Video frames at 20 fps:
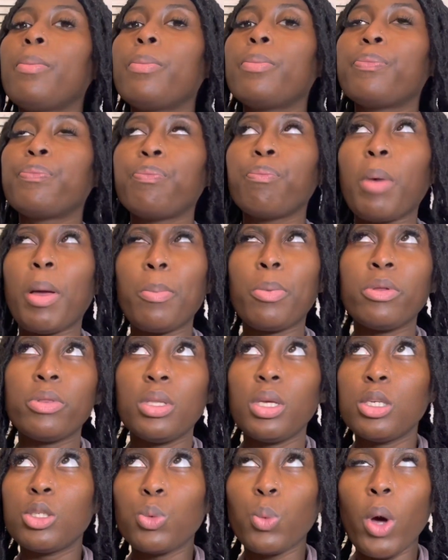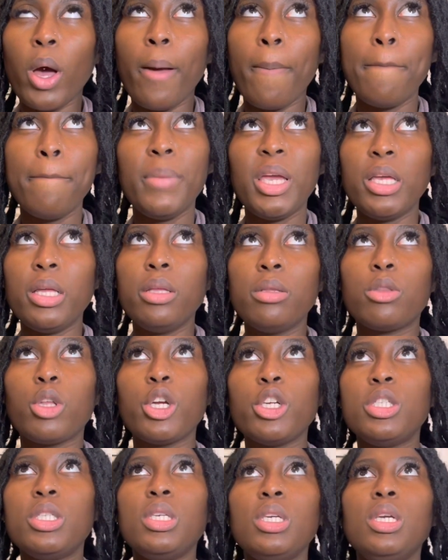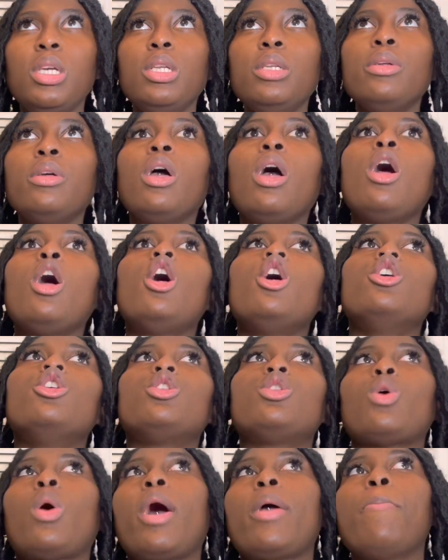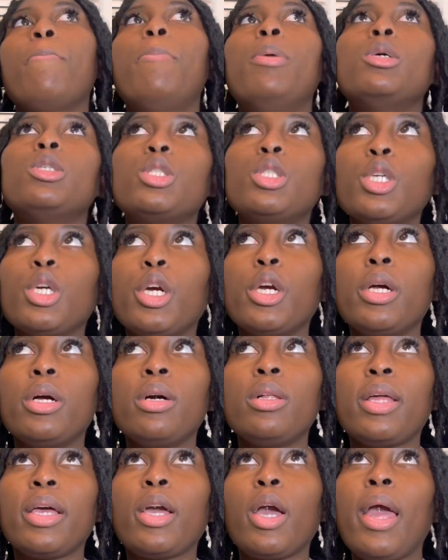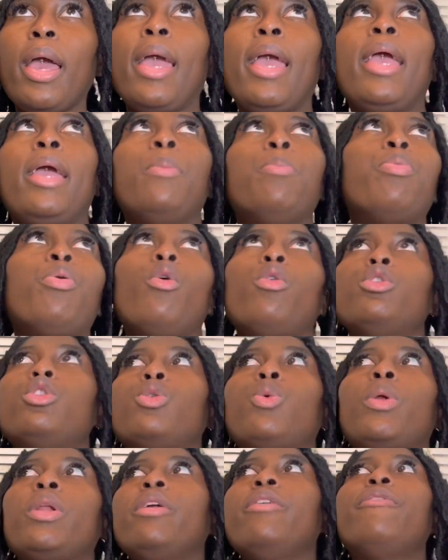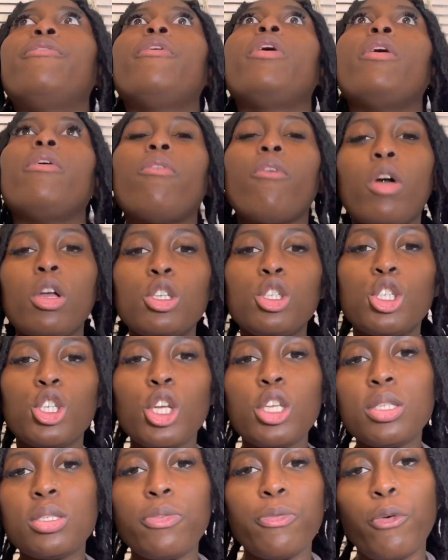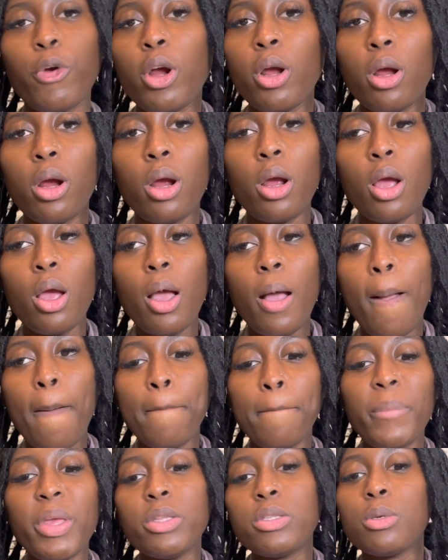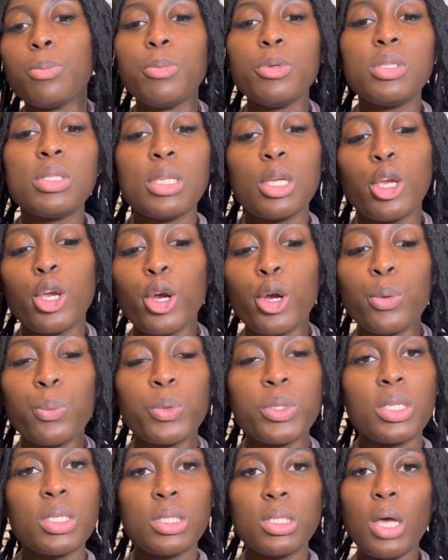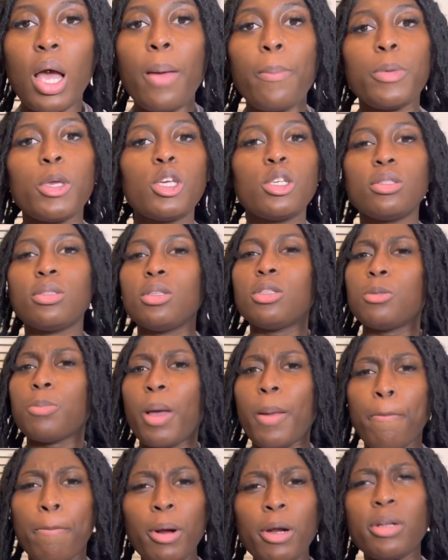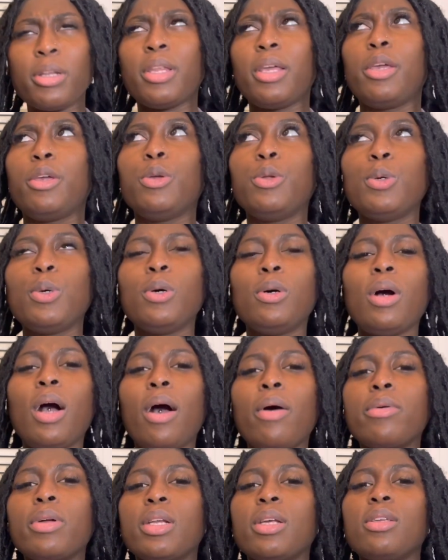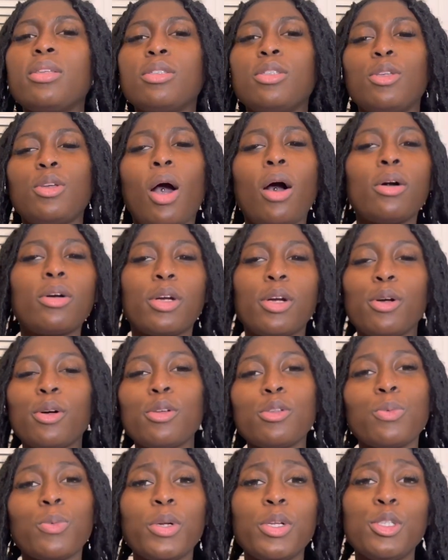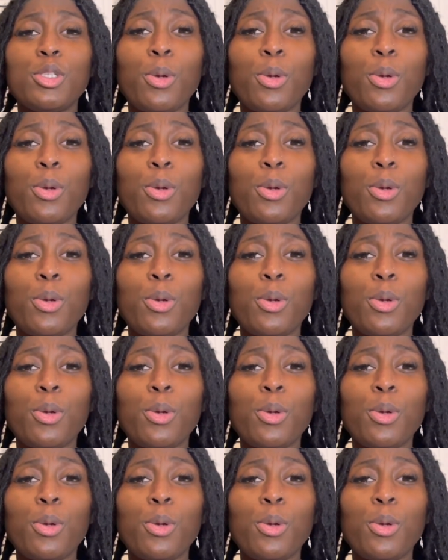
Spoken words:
My birthday is what, May 13th? So I booked her like April 25th just for me to be secured with the time because it's my birthday. You know how it is, y'all girls, when it's your